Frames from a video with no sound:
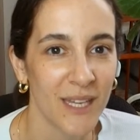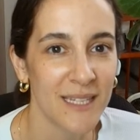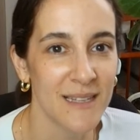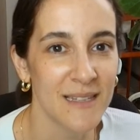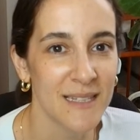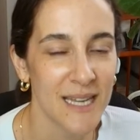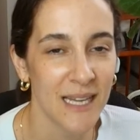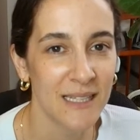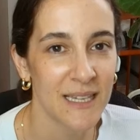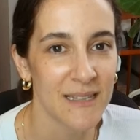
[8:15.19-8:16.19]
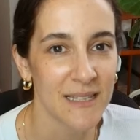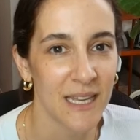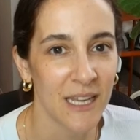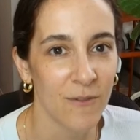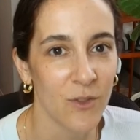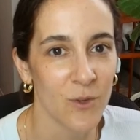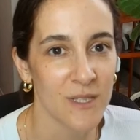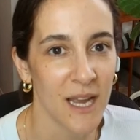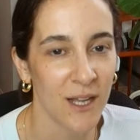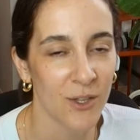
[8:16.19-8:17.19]
It doesn't tell us if
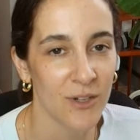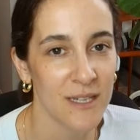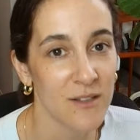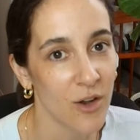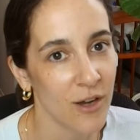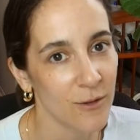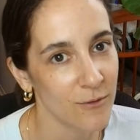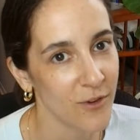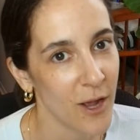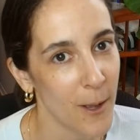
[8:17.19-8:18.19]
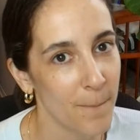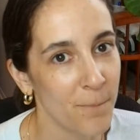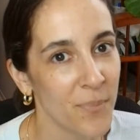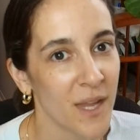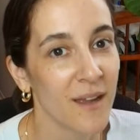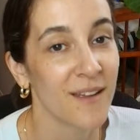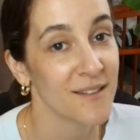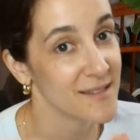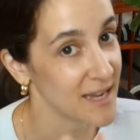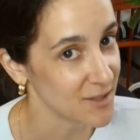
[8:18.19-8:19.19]
those calories are from
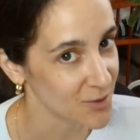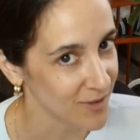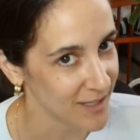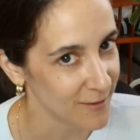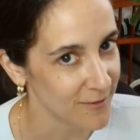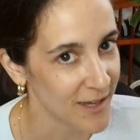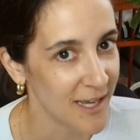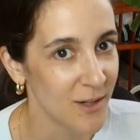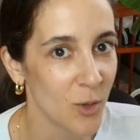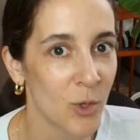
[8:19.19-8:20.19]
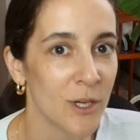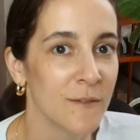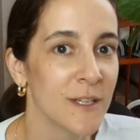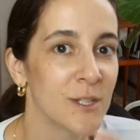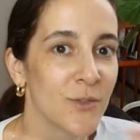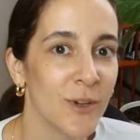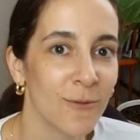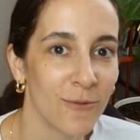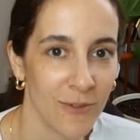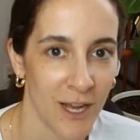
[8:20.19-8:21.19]
saturated fat or if it's
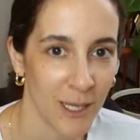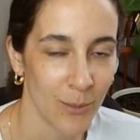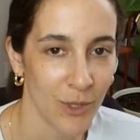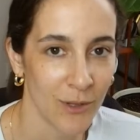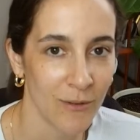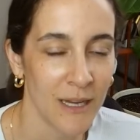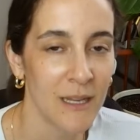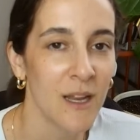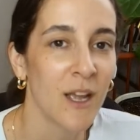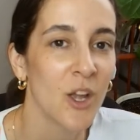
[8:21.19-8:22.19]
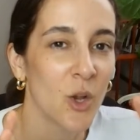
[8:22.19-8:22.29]
from fiber, right?